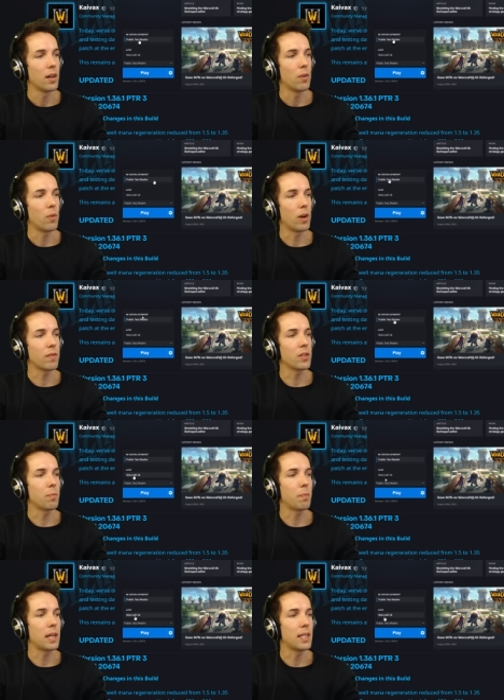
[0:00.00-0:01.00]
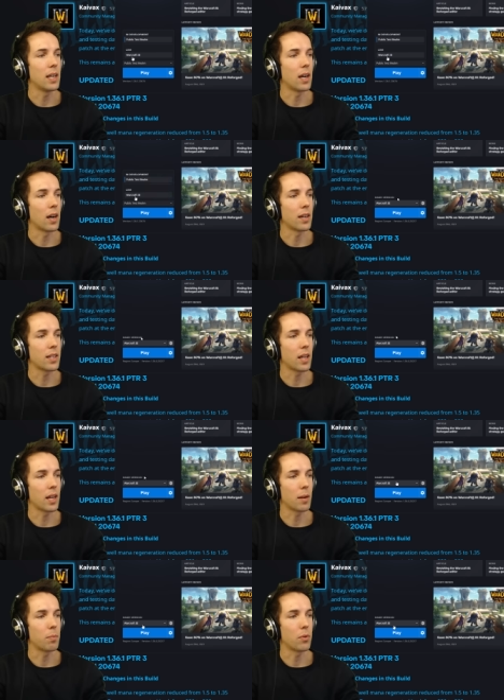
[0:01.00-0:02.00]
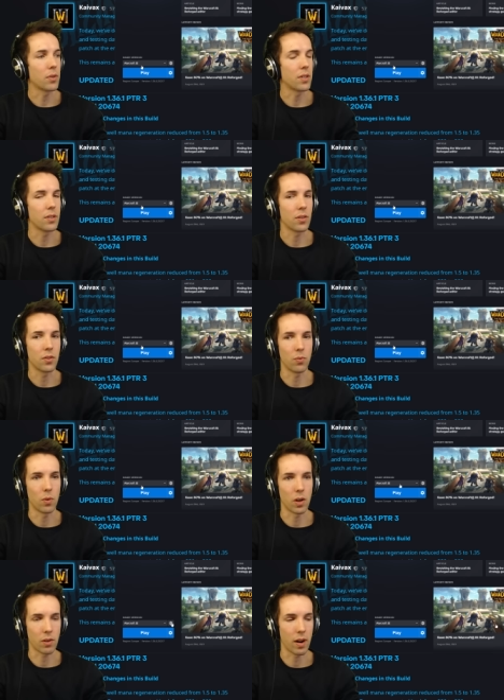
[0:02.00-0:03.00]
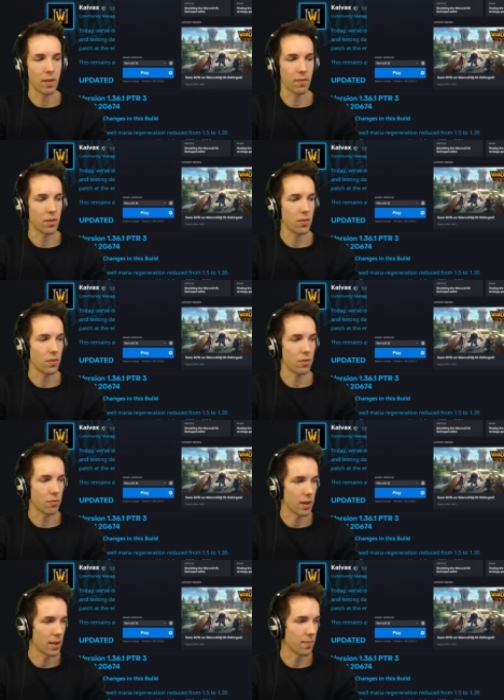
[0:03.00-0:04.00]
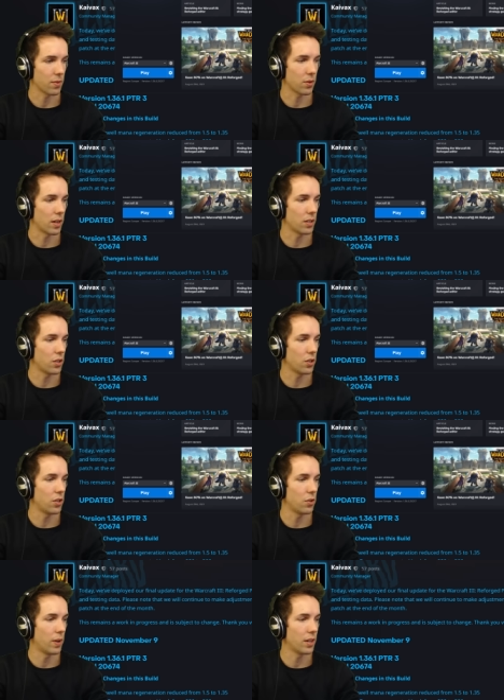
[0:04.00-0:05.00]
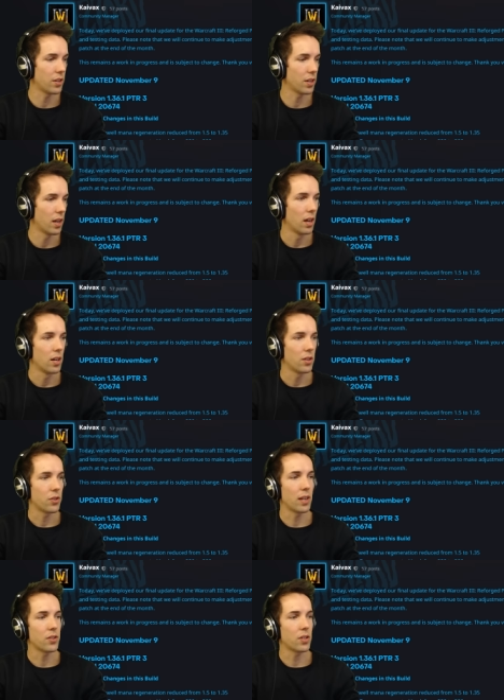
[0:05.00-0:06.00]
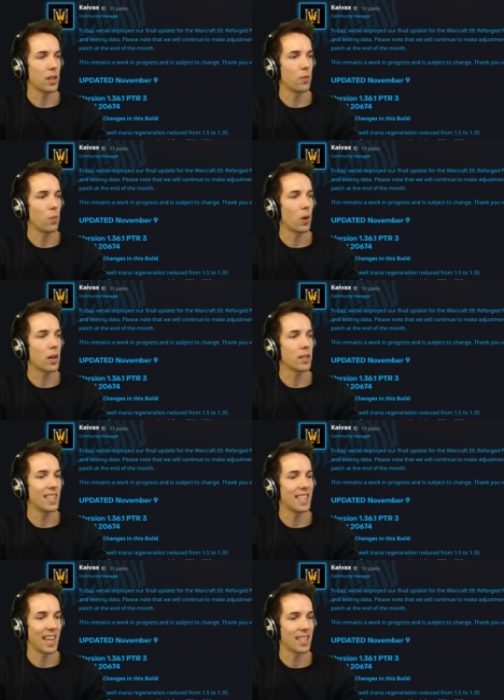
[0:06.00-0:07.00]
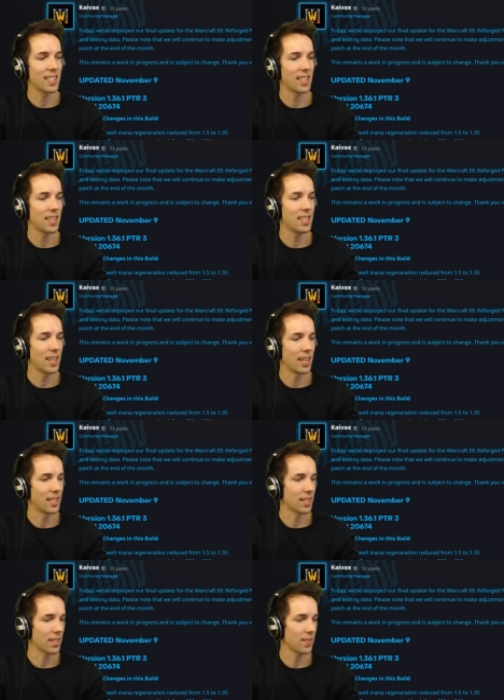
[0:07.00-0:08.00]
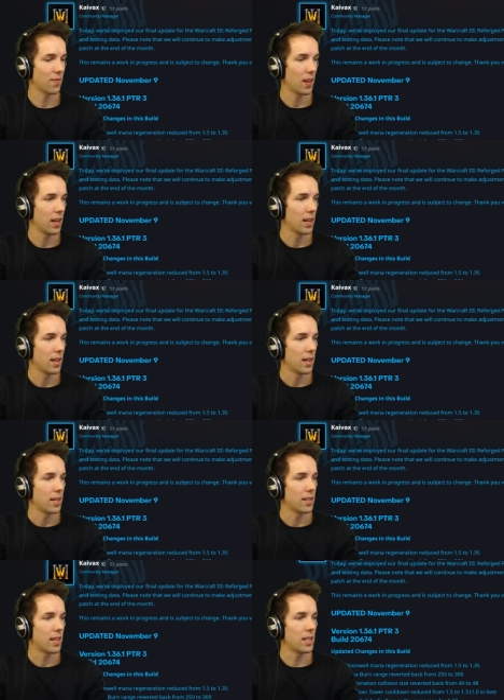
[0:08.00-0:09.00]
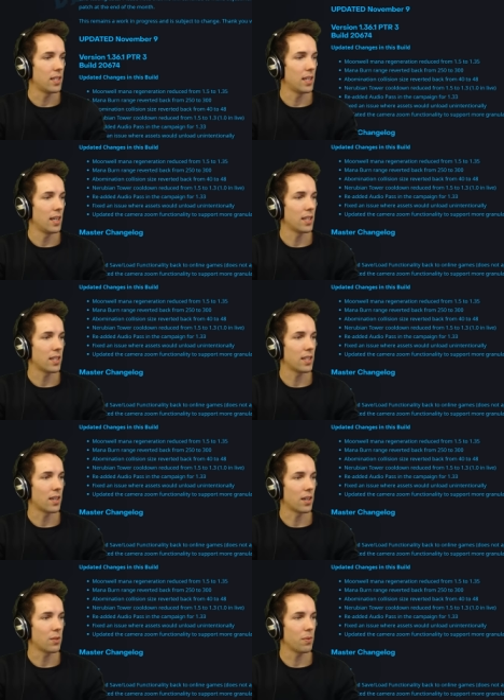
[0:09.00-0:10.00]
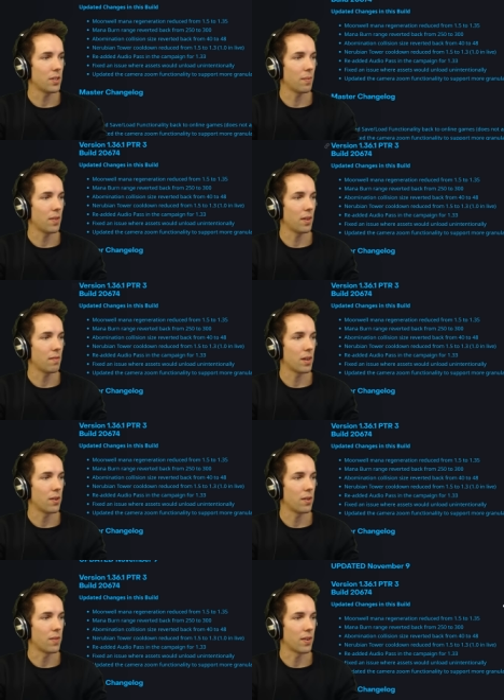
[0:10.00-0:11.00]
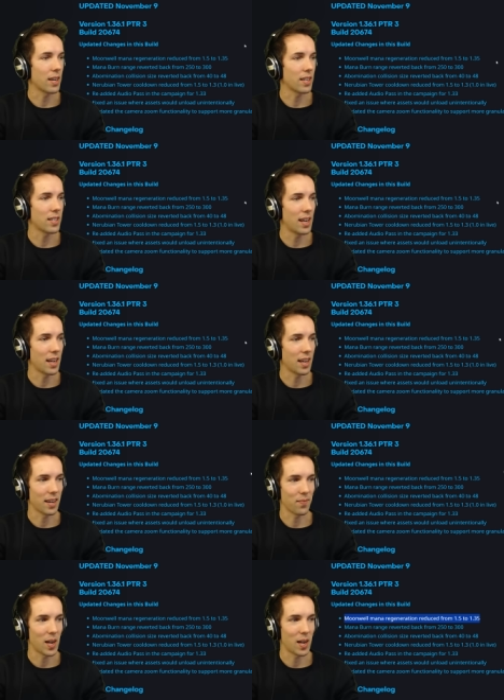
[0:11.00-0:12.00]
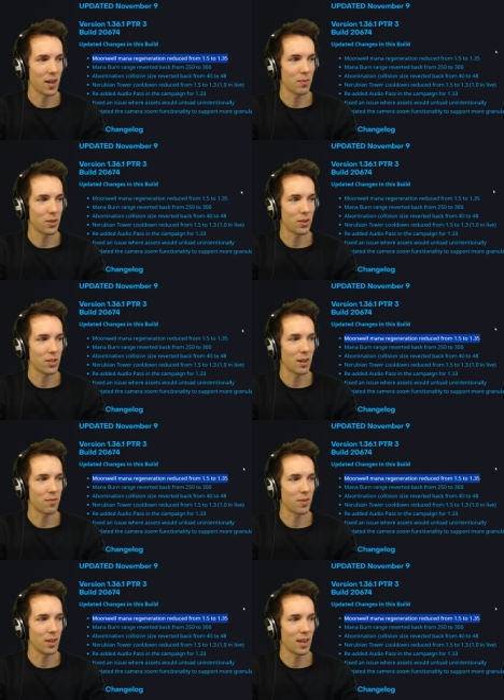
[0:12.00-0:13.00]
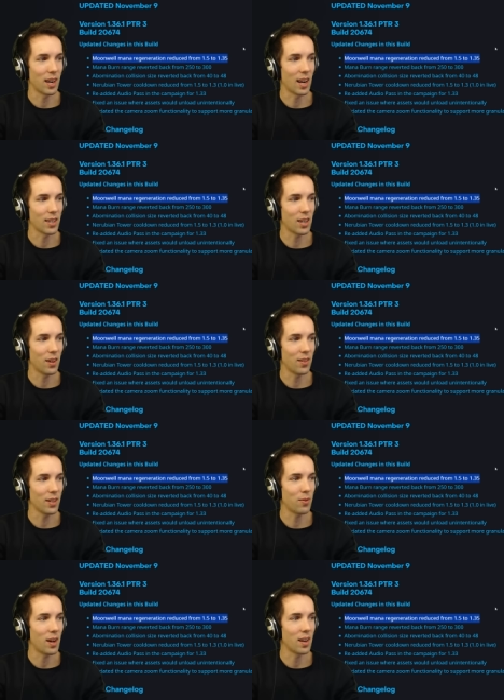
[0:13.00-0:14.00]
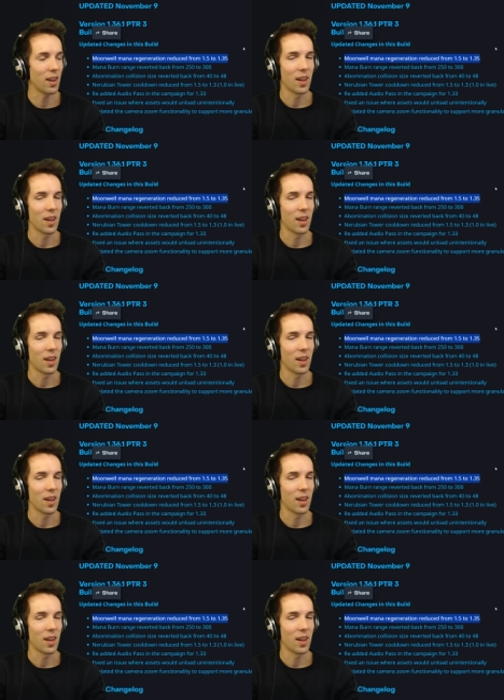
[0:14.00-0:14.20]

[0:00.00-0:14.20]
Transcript: whatever is on PTR is going to get ported to Warcraft 3. So that's the situation. So let's see what are today's changes. Today's changes starts with something very, very exciting. I was just out for dinner and I saw this one